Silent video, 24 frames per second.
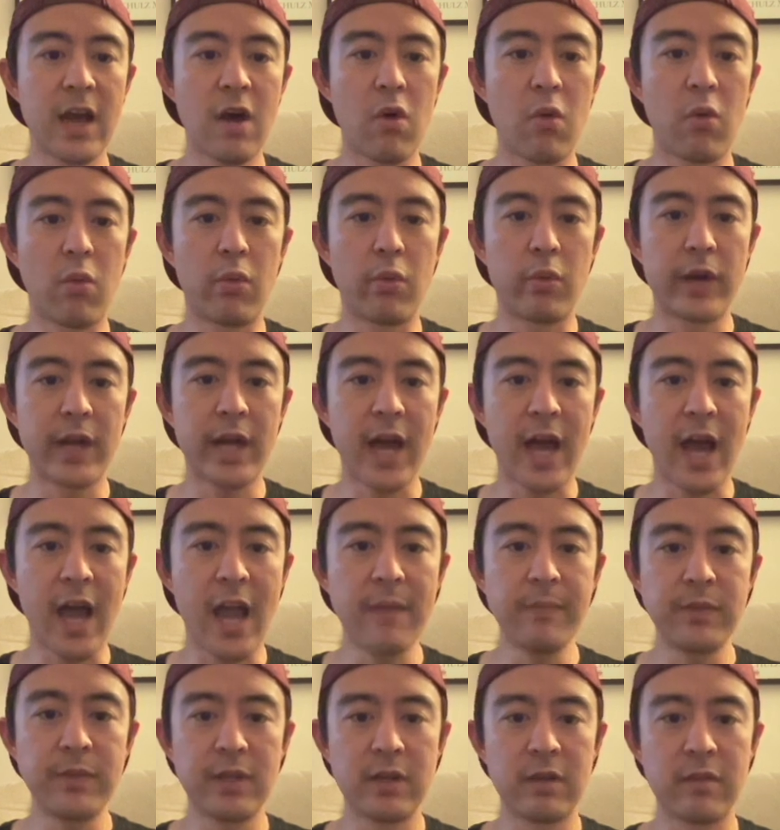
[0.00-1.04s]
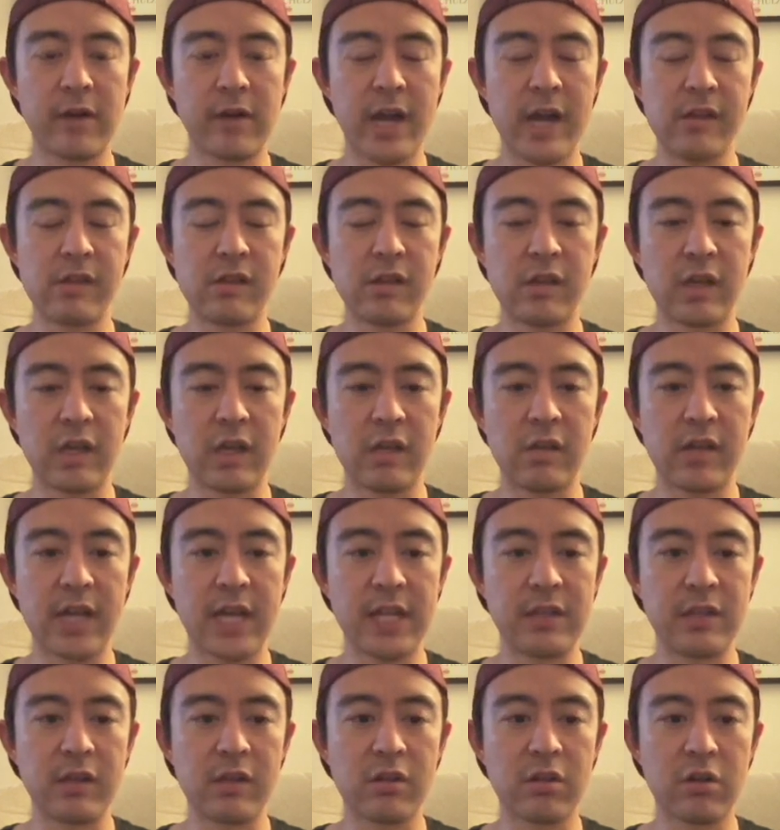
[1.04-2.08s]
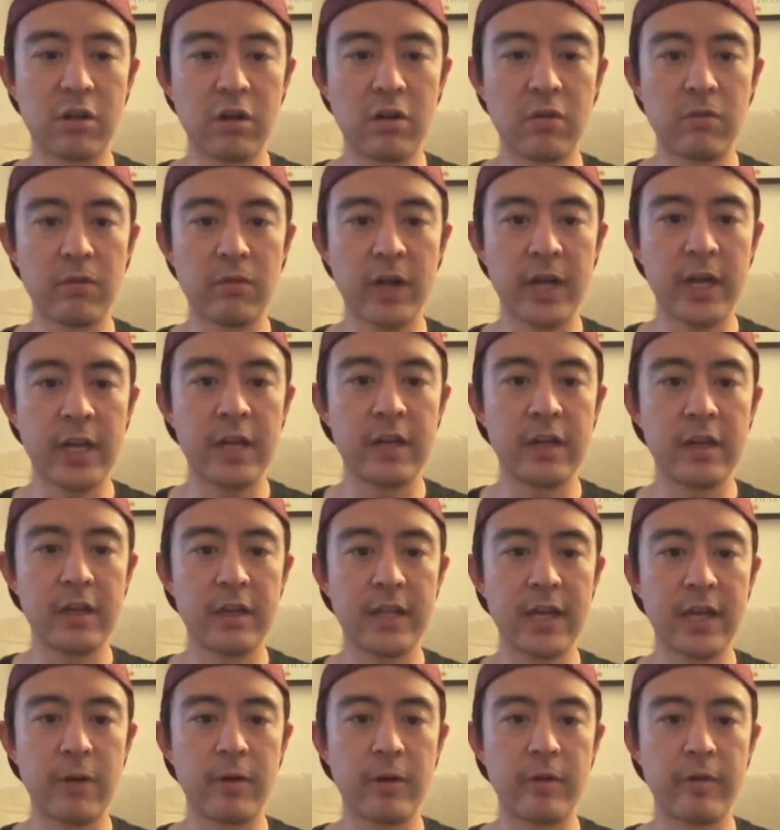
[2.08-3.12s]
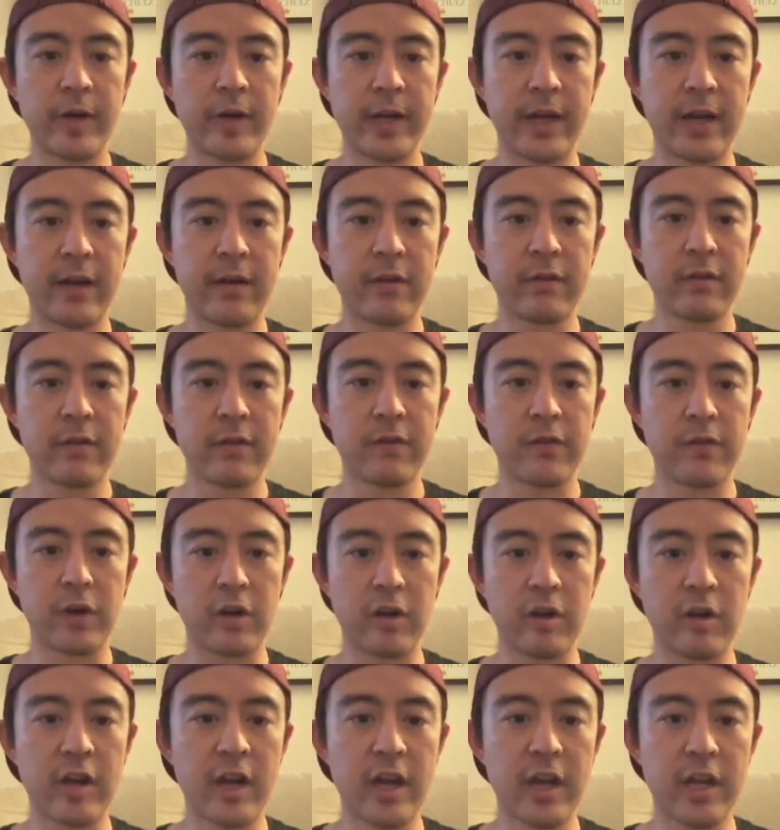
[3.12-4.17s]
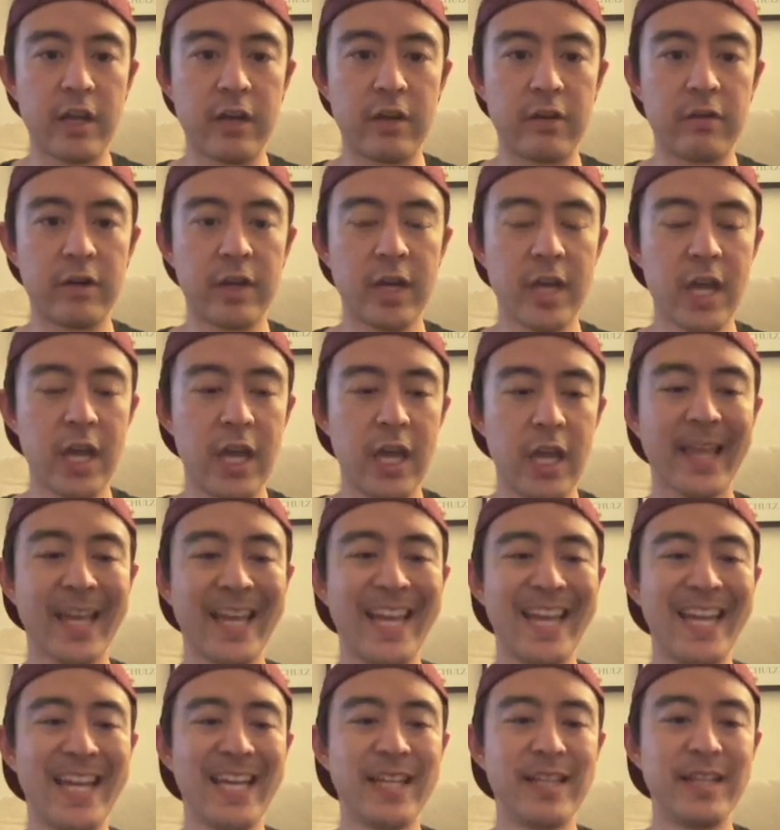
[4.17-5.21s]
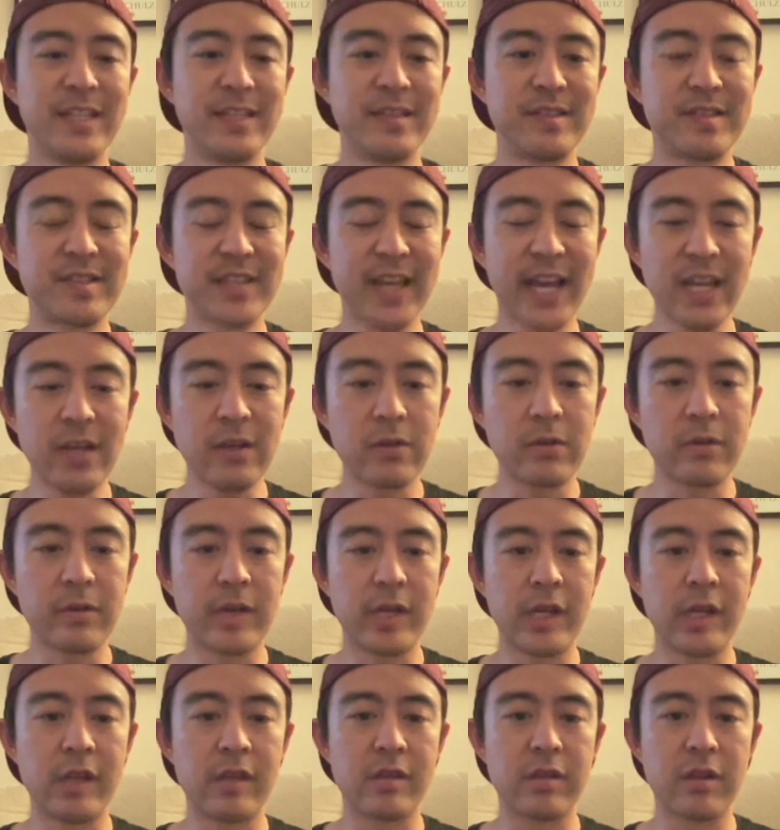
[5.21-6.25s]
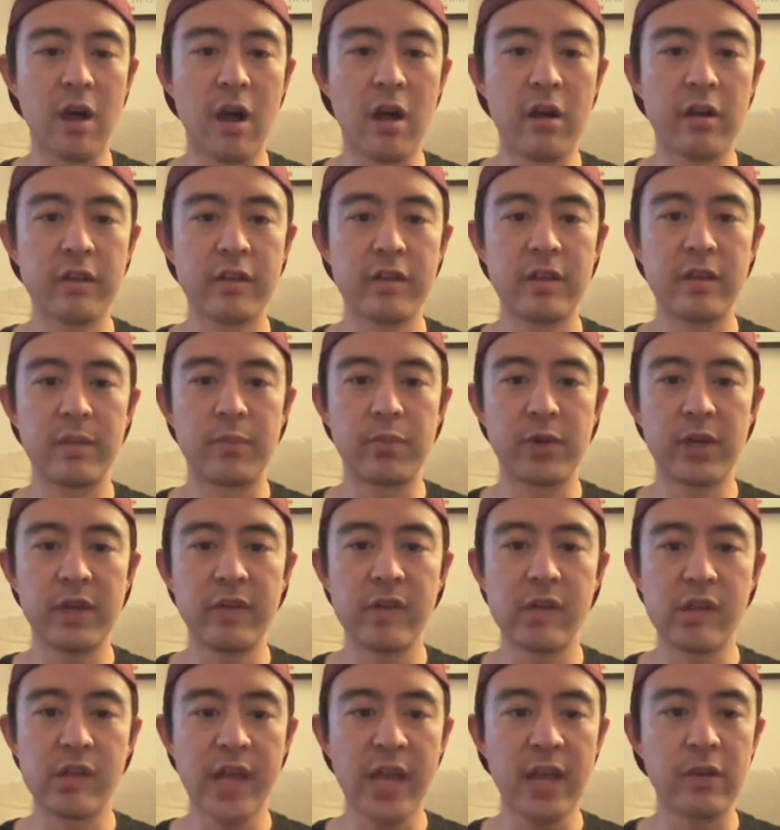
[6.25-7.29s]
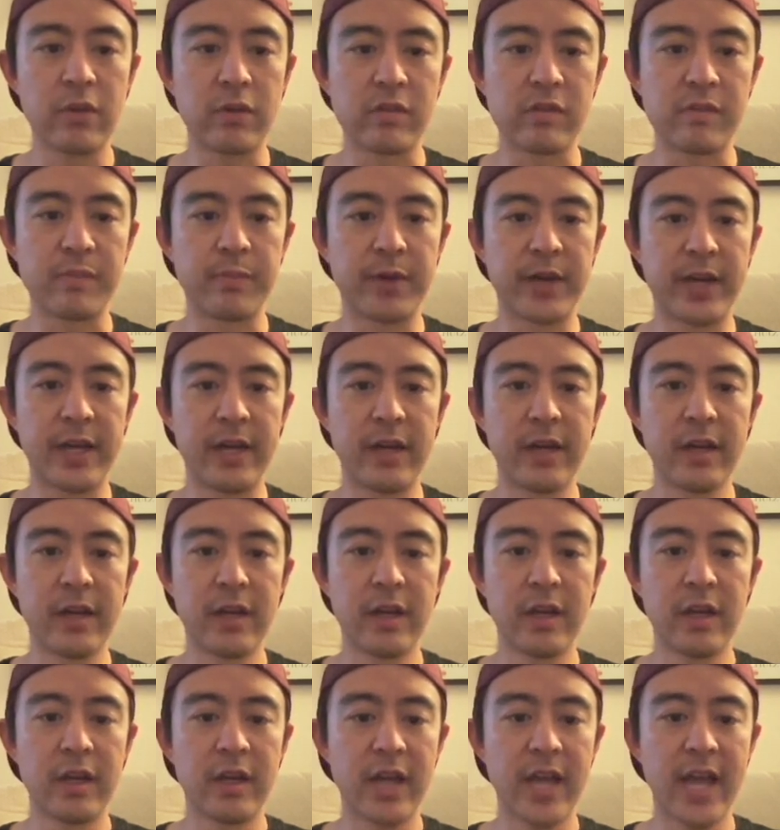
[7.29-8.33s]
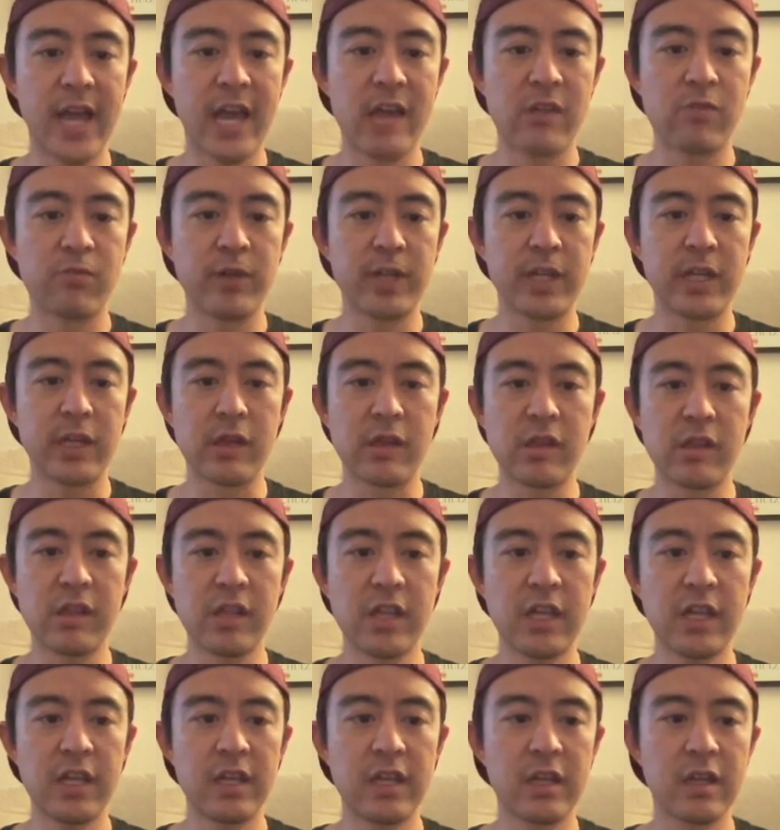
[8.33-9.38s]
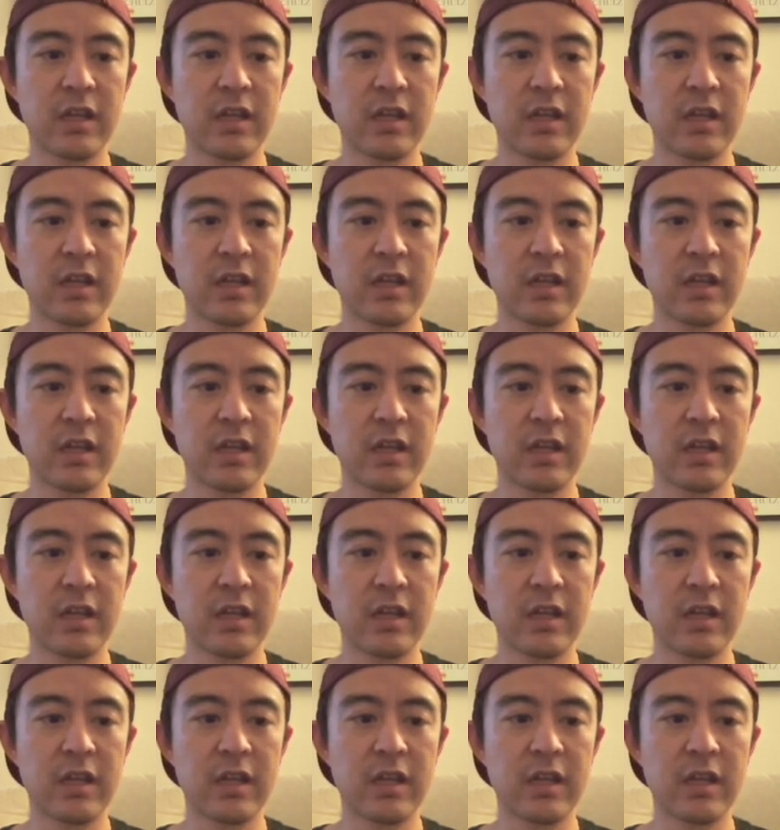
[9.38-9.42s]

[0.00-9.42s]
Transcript: what I'm theorizing is that this current run that we're in right now for Cardano, this cycle is longer than the previous cycles, but as we can see